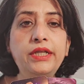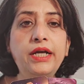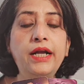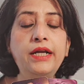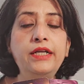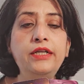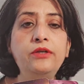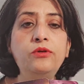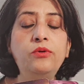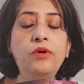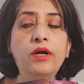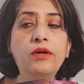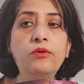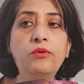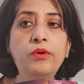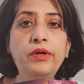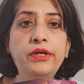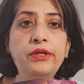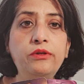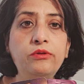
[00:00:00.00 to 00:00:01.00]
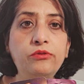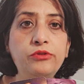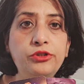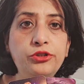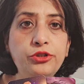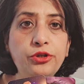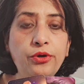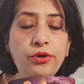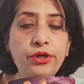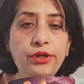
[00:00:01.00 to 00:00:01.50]
that you are going to
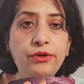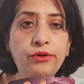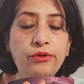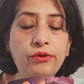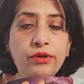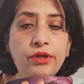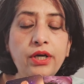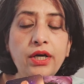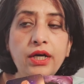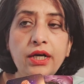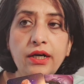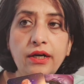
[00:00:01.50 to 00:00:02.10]
show your